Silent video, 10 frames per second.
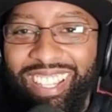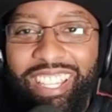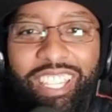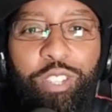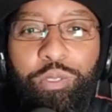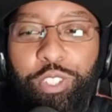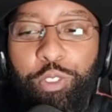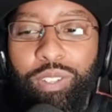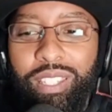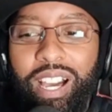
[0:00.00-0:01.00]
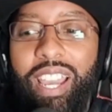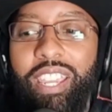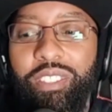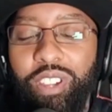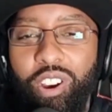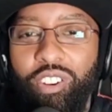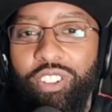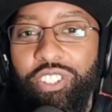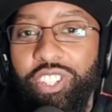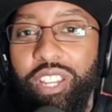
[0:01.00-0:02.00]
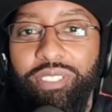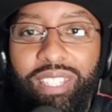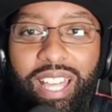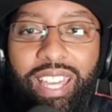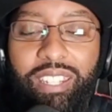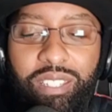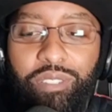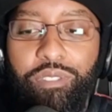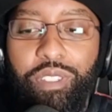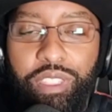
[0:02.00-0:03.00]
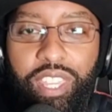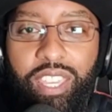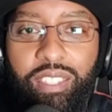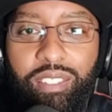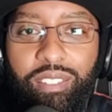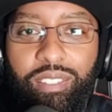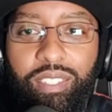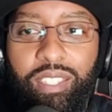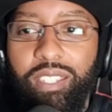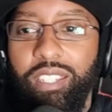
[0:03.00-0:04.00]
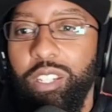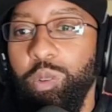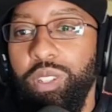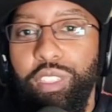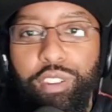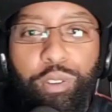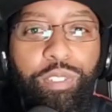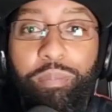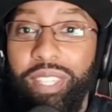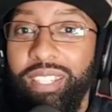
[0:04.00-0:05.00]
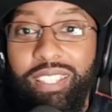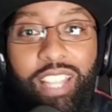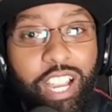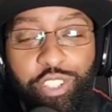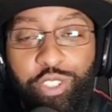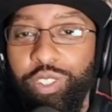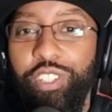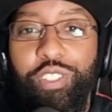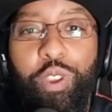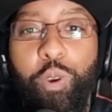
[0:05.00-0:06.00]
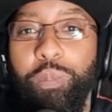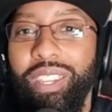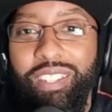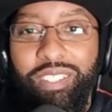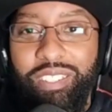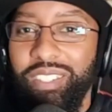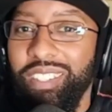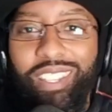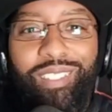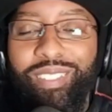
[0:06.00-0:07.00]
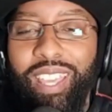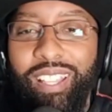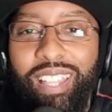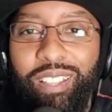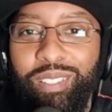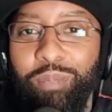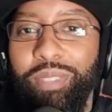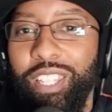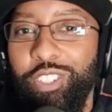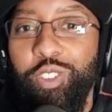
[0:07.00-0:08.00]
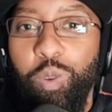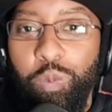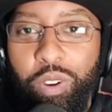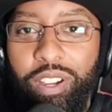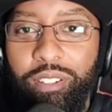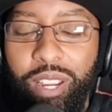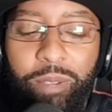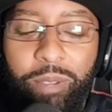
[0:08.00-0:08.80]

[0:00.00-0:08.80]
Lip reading: You rely on the RNG of a lot of different things. When you throw something in the lockjaw, you're just hoping it doesn't cycle out something that you don't want, right?